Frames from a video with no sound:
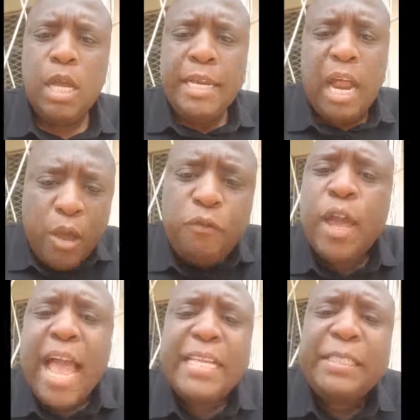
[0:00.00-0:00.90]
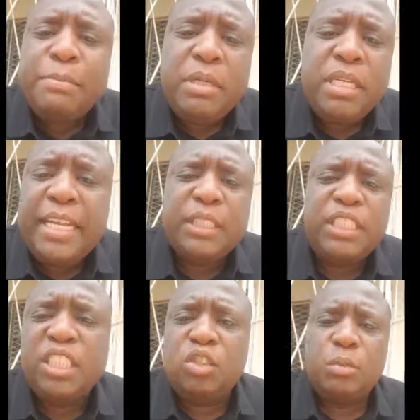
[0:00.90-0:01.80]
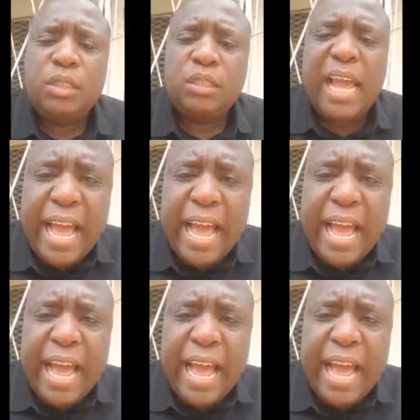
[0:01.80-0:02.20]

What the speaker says: Now, if you ask me, ladies and gentlemen,